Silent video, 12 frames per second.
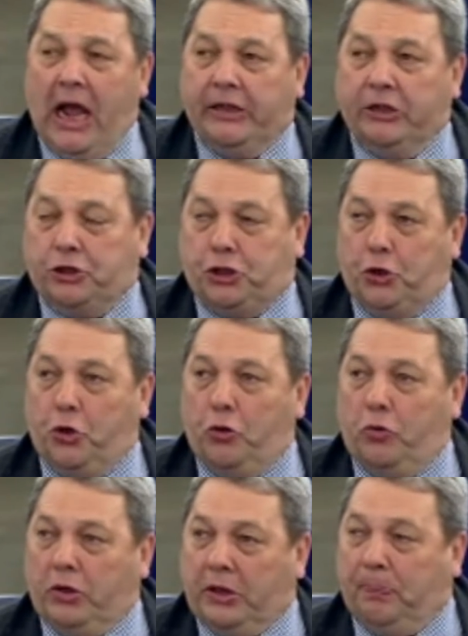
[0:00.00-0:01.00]
and the
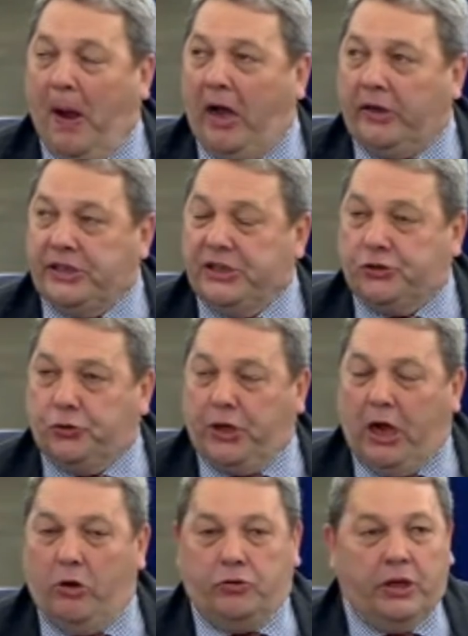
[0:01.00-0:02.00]
two parties who are
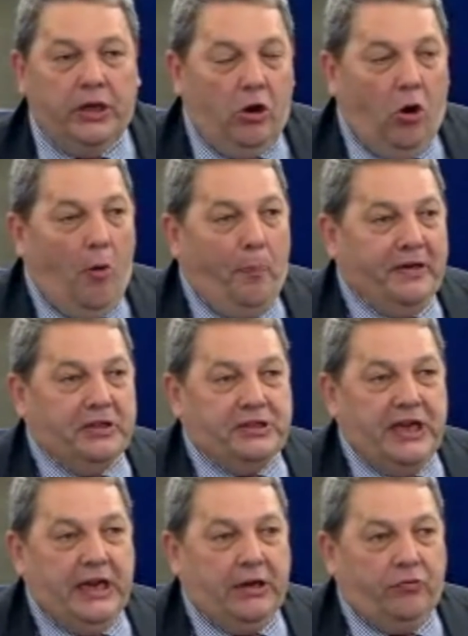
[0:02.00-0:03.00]
now hoping to
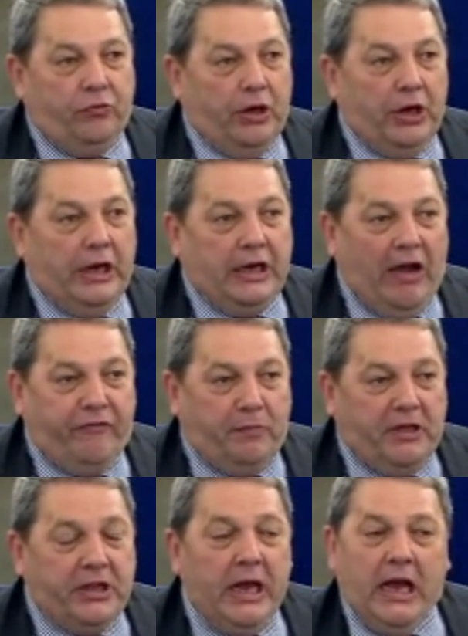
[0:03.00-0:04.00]
take
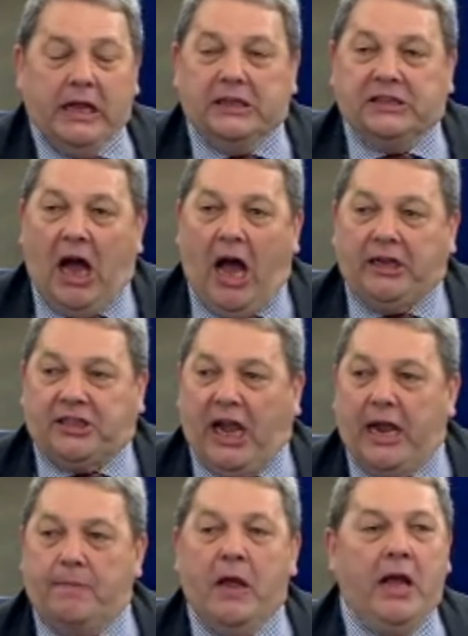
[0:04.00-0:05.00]
government, that it's high
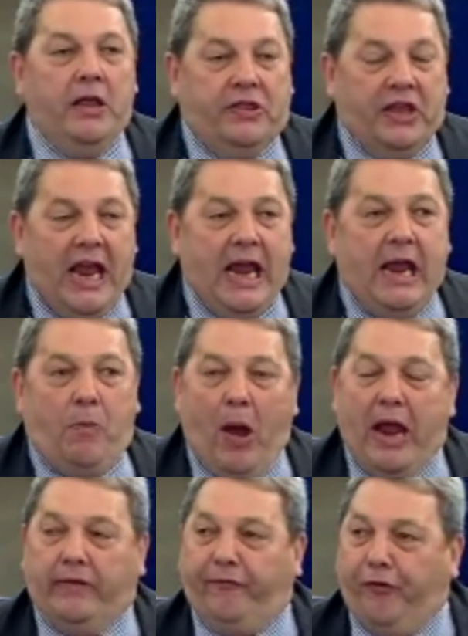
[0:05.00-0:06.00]
time they
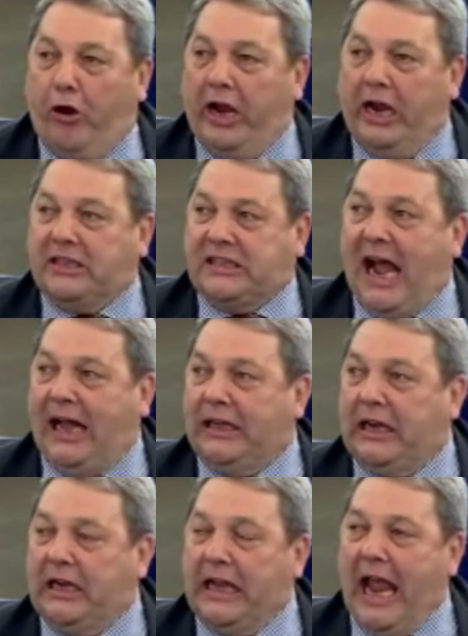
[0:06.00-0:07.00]
went for
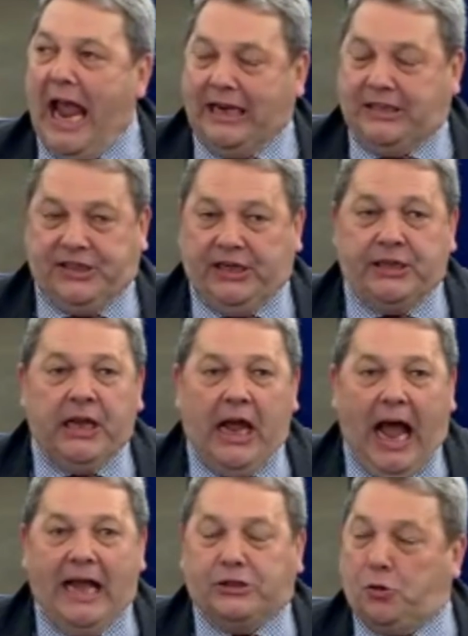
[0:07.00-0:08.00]
Italian exit
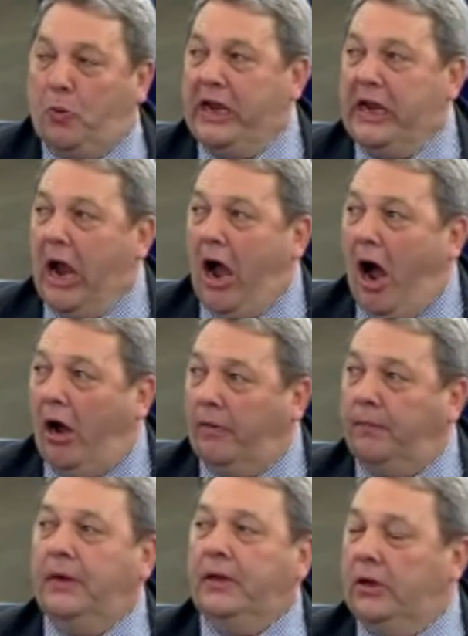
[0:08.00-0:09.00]
as we are?
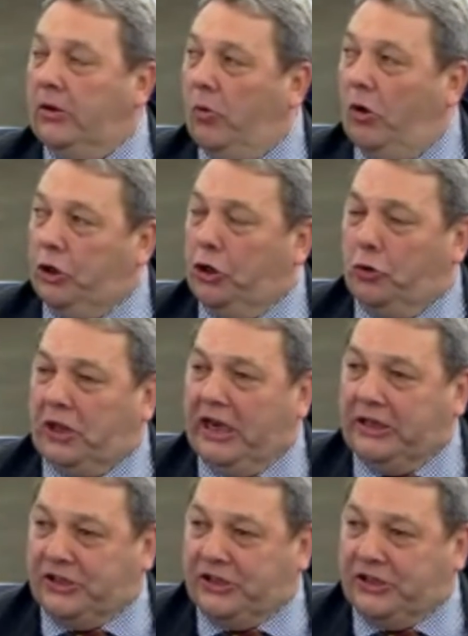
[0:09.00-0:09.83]
What do you think,